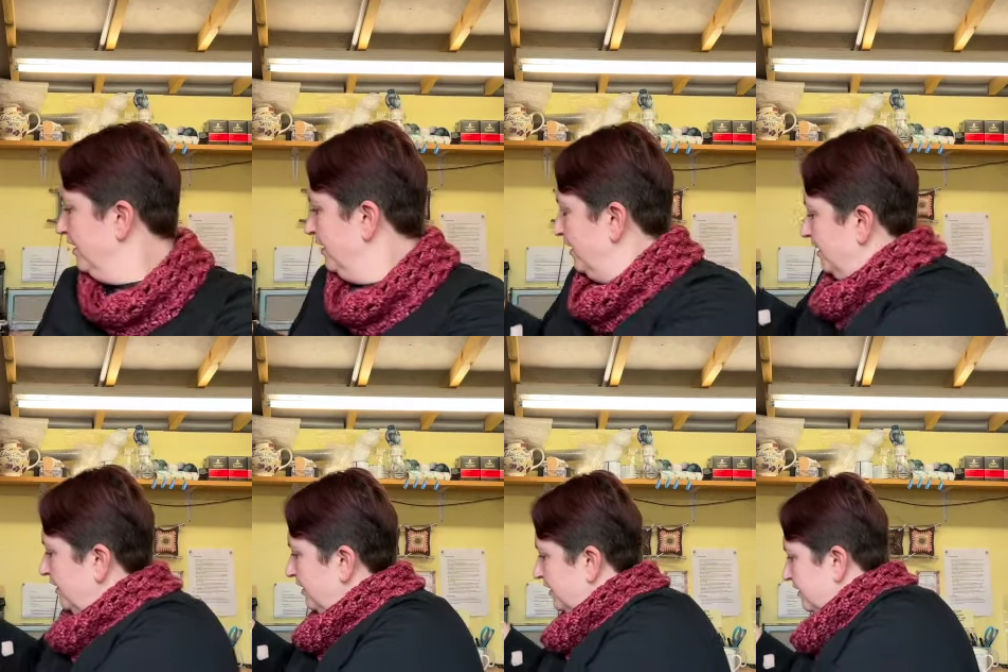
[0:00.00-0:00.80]

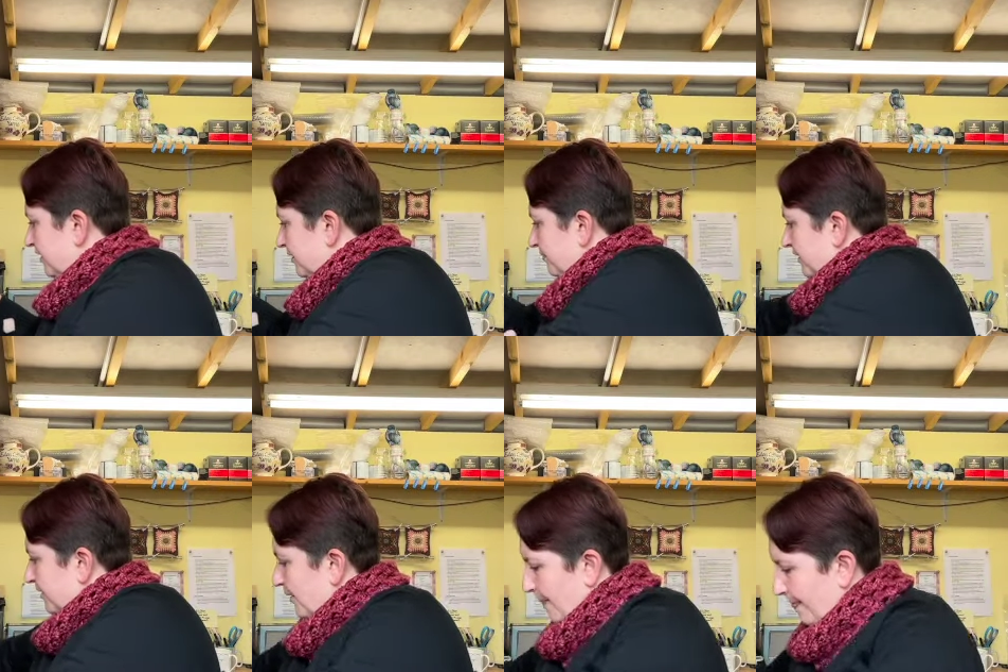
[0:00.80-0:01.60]
And
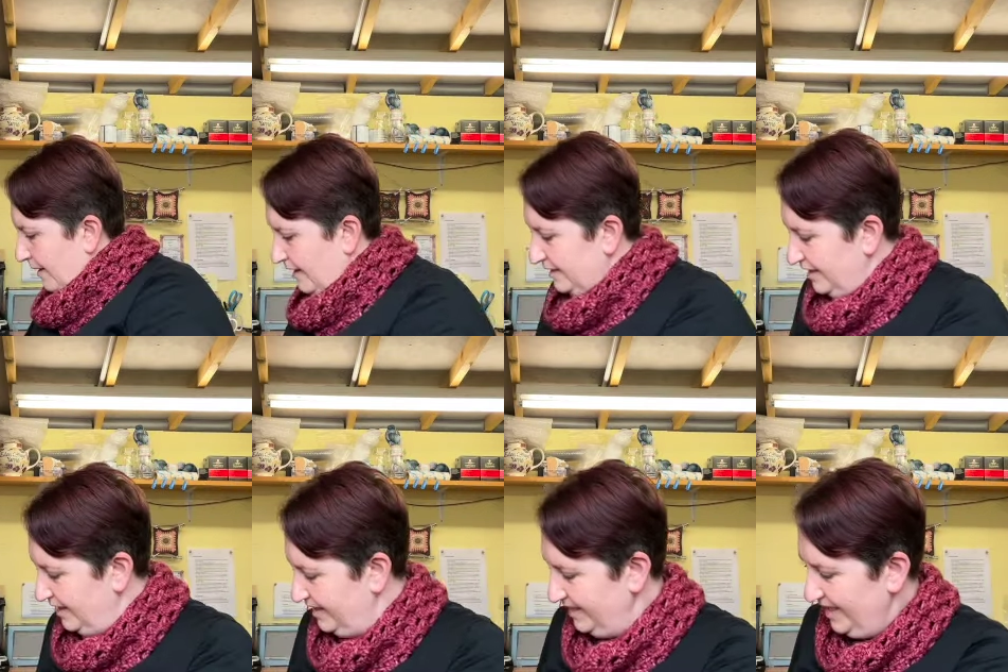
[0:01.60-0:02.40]

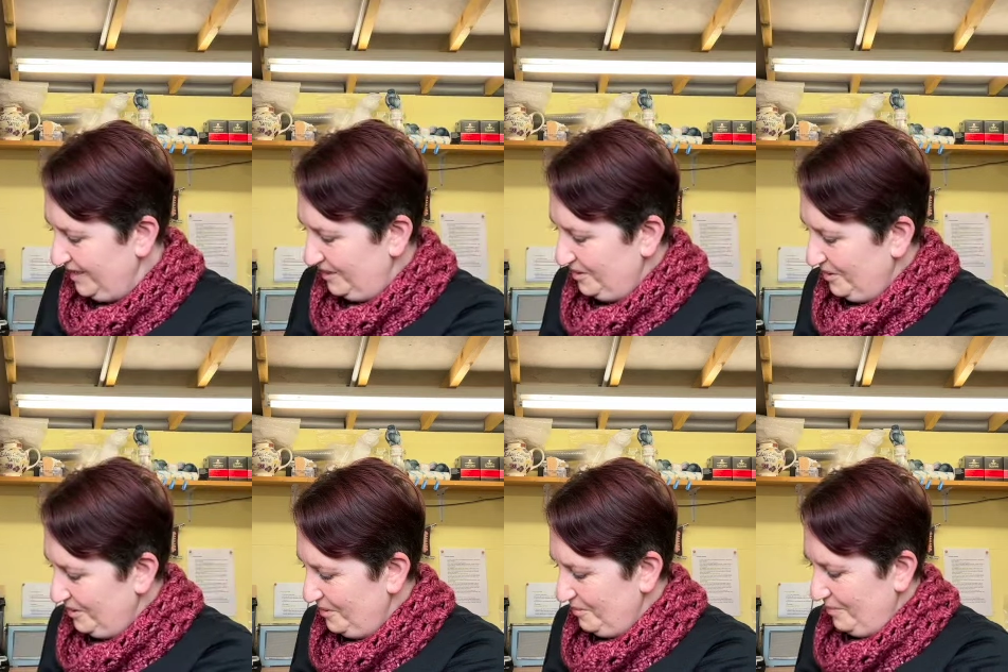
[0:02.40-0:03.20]
then next
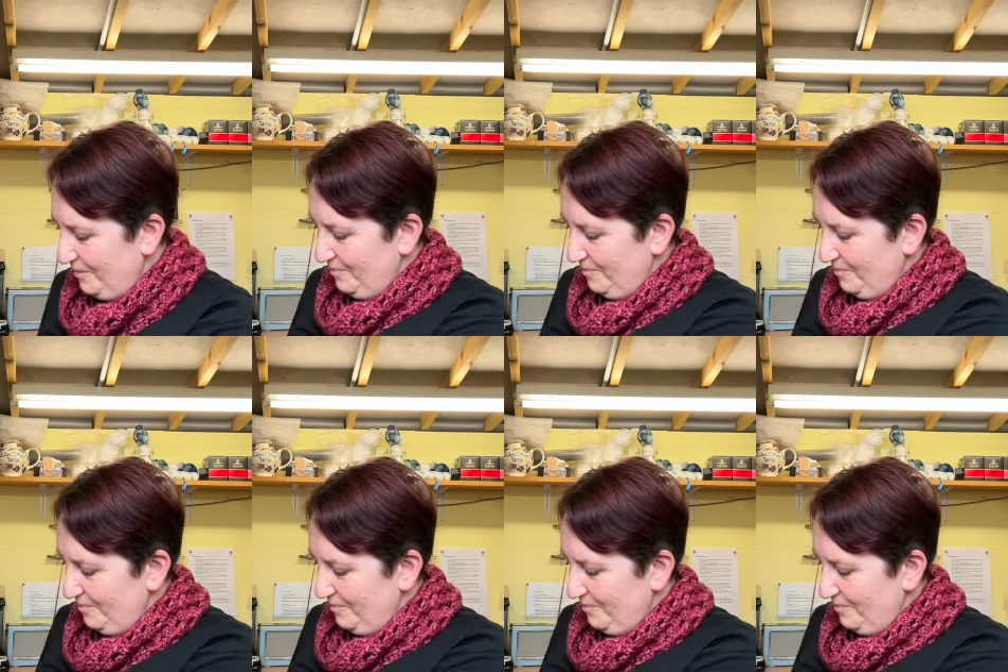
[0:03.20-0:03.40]
up